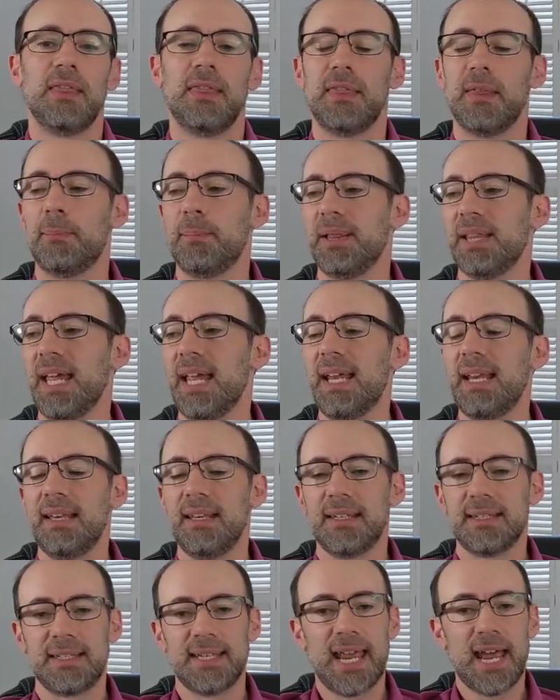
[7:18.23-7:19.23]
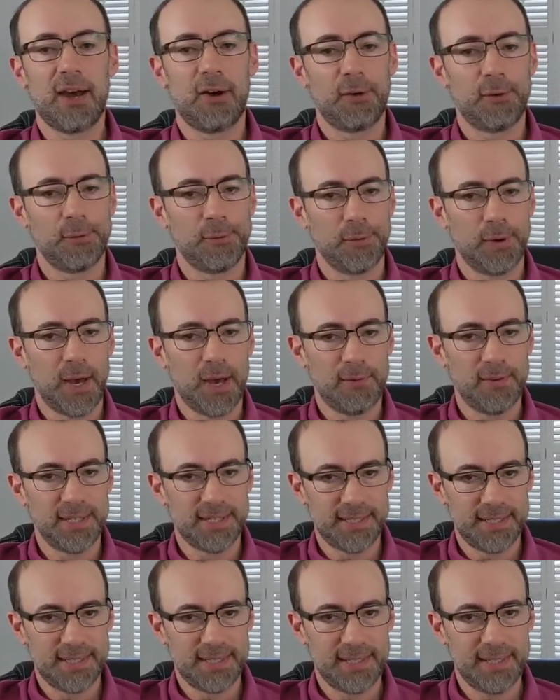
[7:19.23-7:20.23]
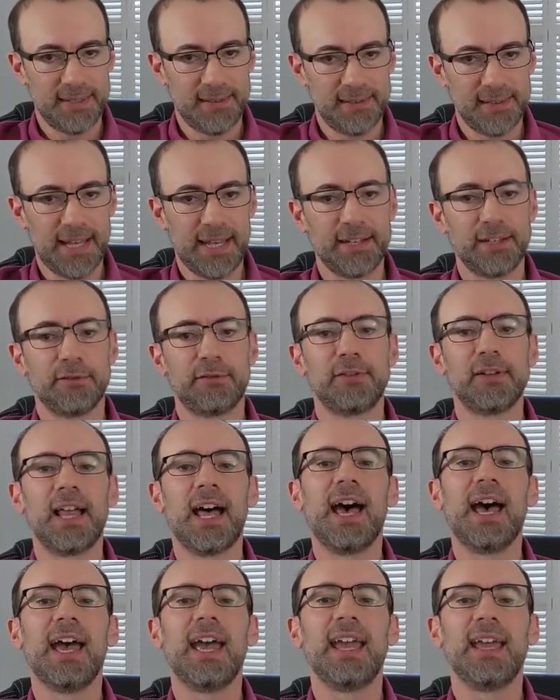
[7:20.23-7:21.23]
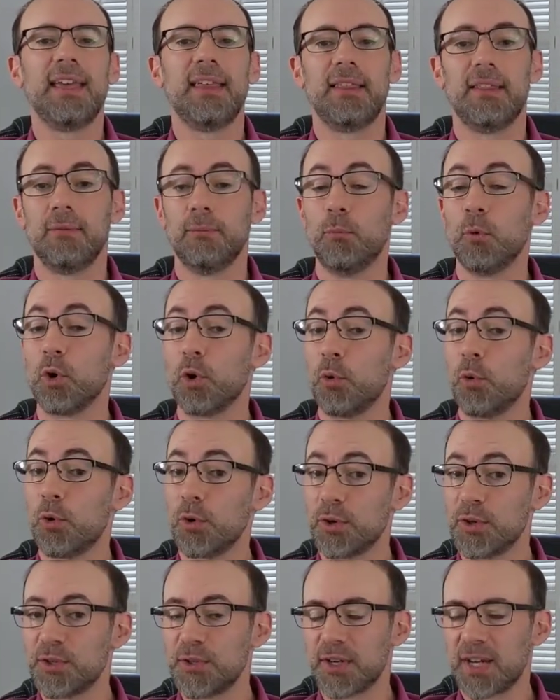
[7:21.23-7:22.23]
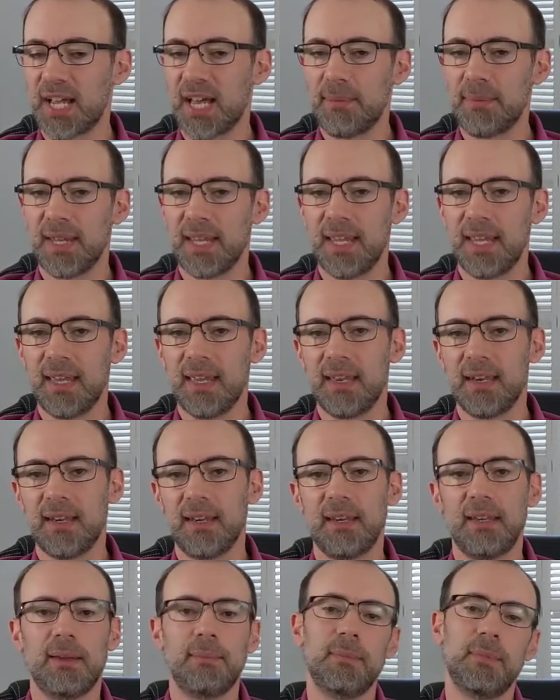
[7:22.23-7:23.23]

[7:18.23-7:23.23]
The plane is now obviously allowed to fly. More orders are coming in.